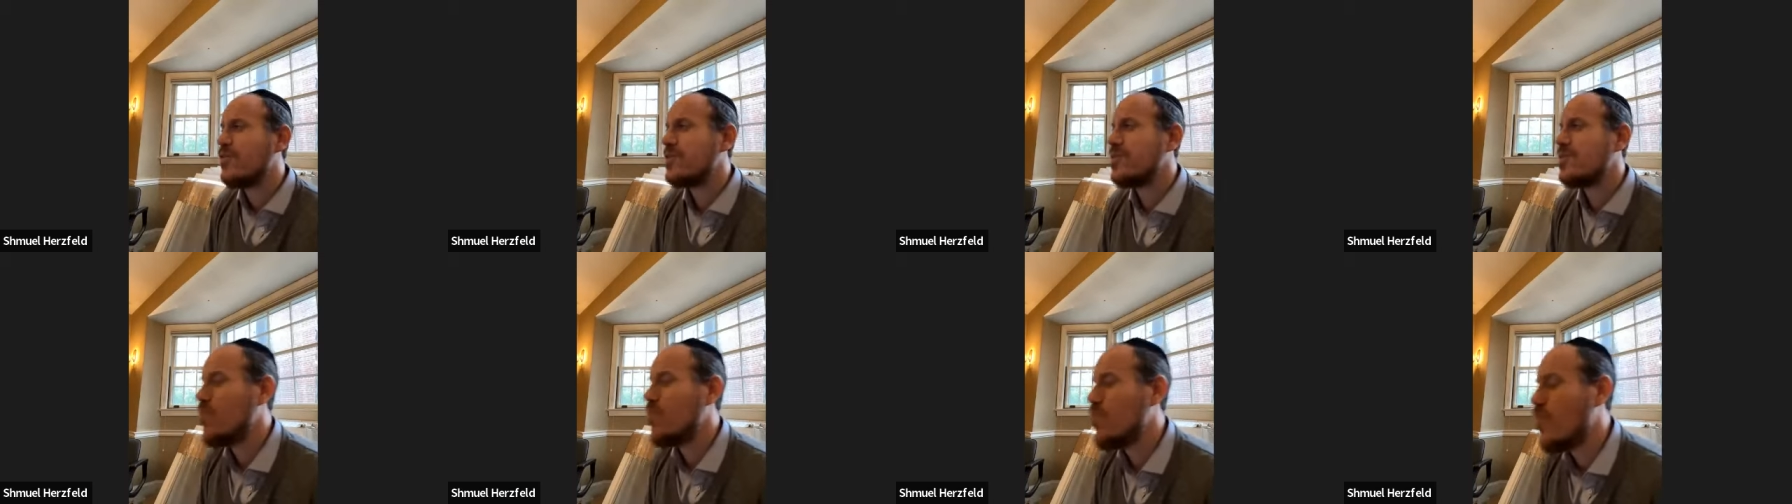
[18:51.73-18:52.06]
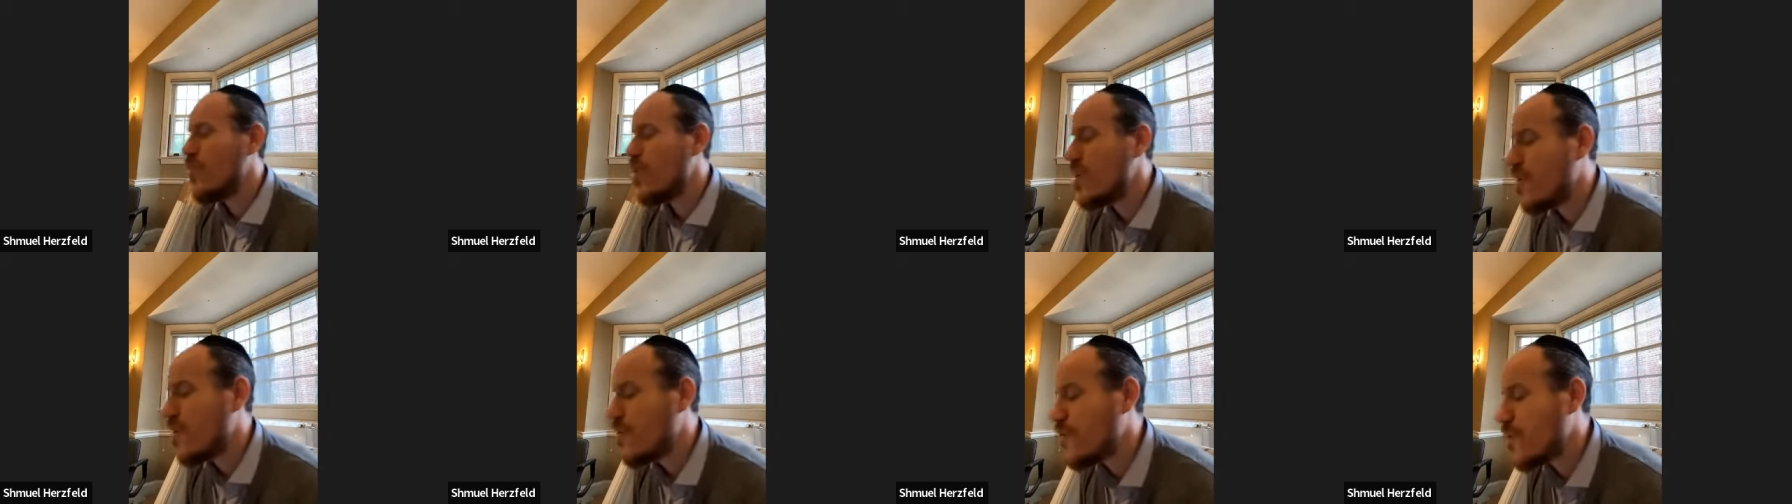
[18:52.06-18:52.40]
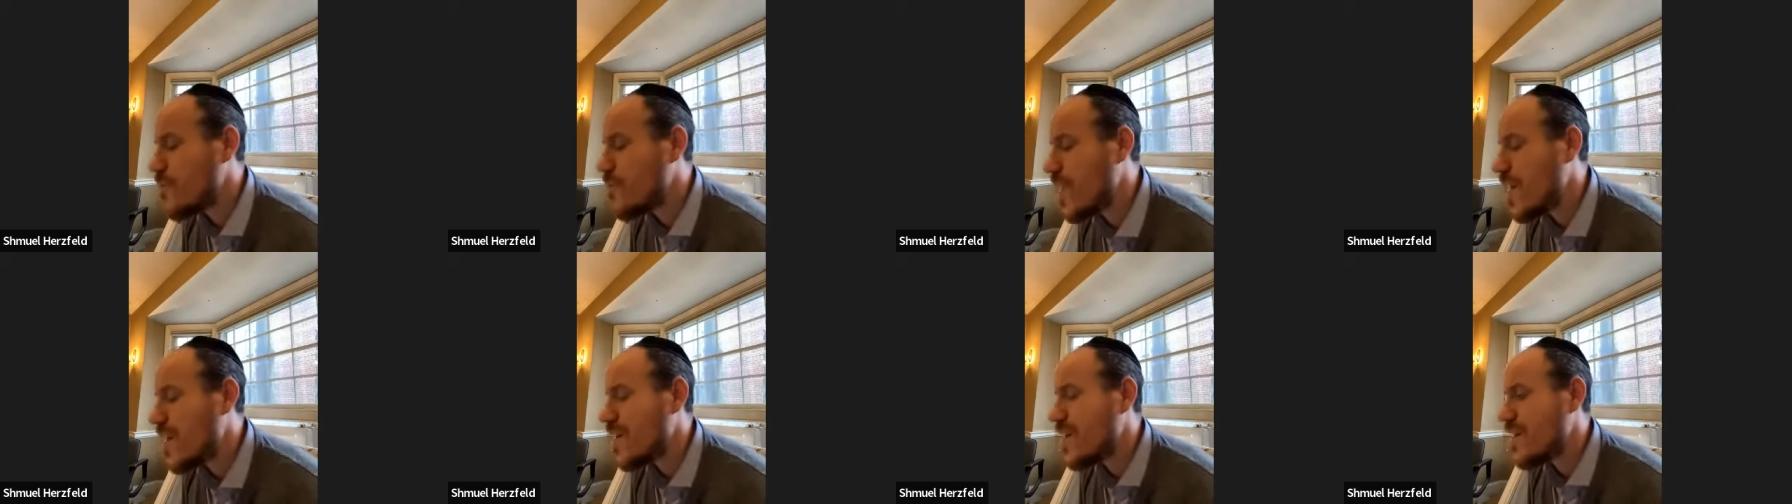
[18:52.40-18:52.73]
doesn't water
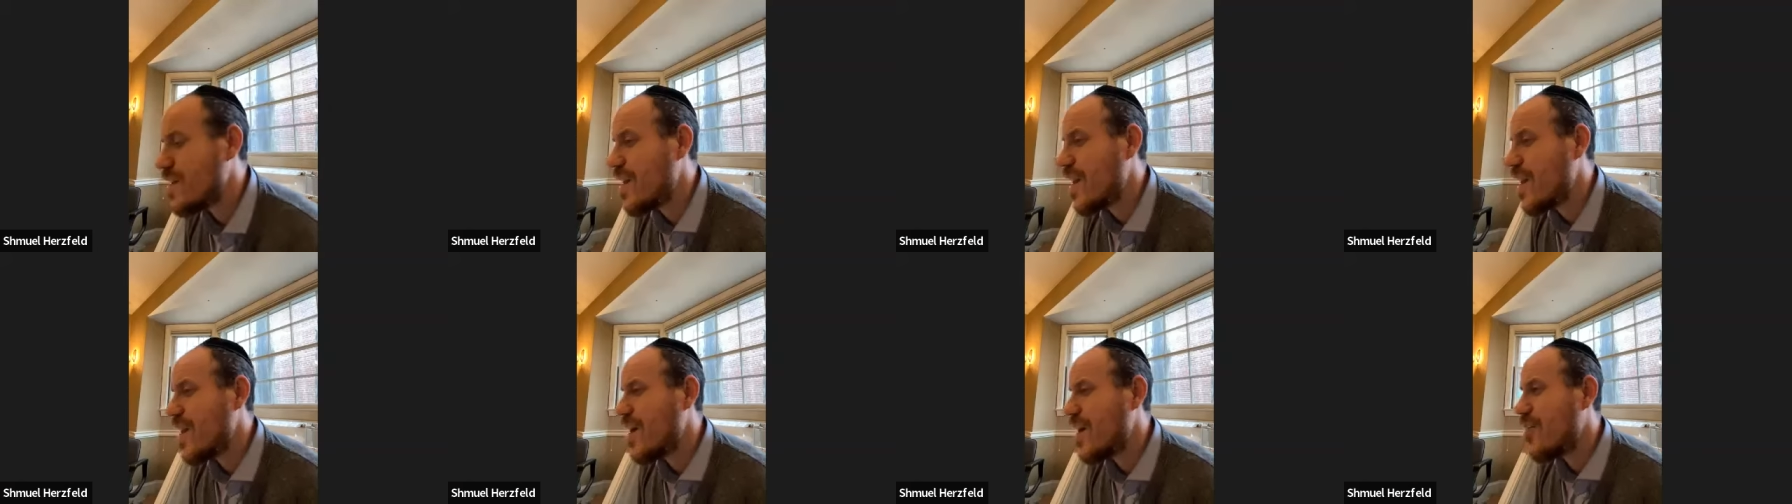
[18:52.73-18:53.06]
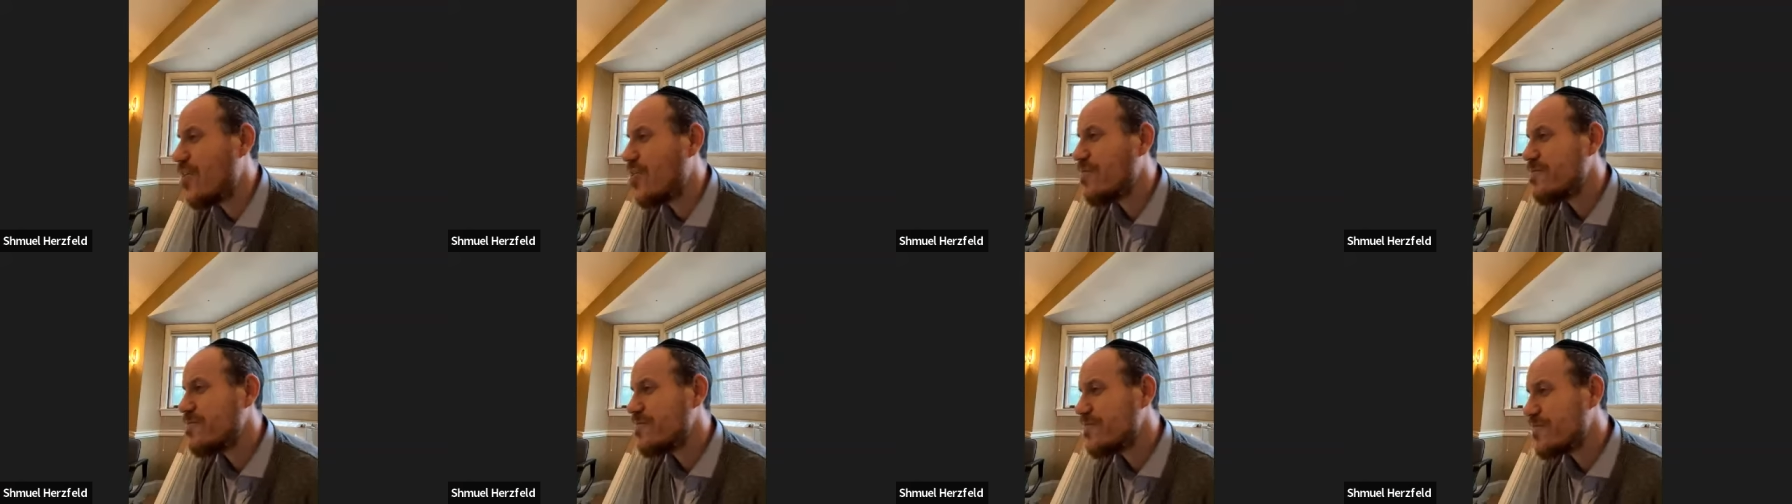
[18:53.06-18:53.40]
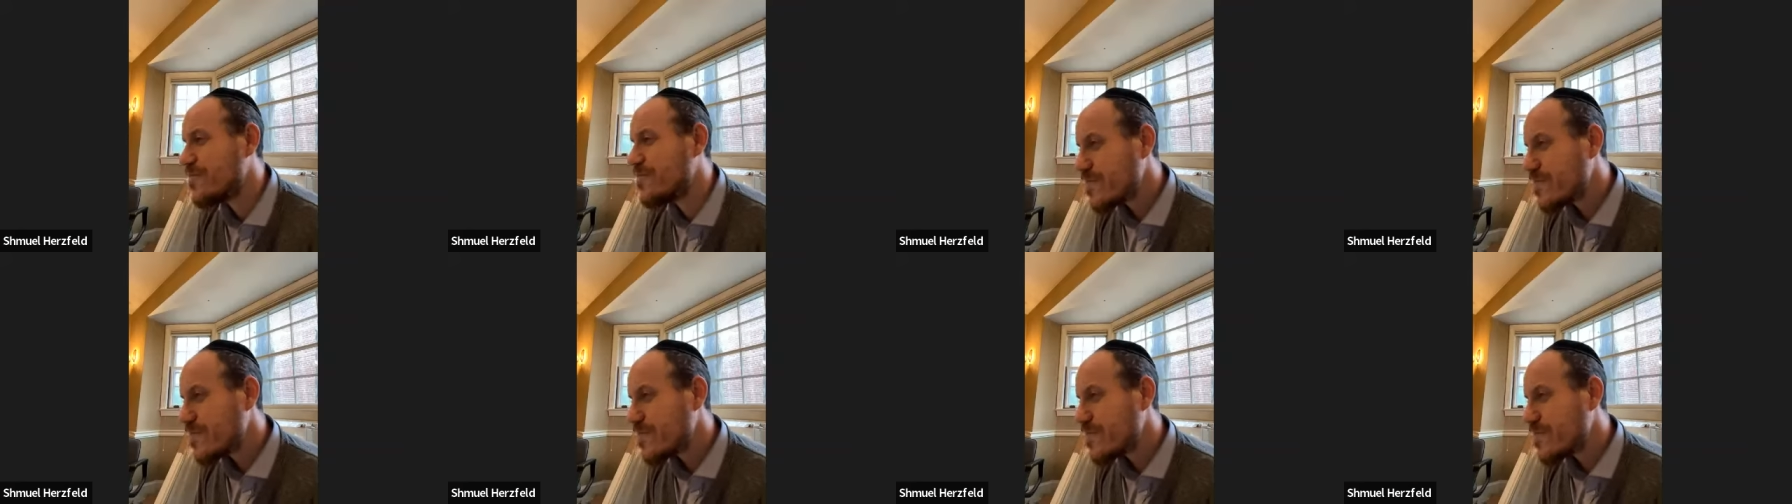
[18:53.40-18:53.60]
from that canal,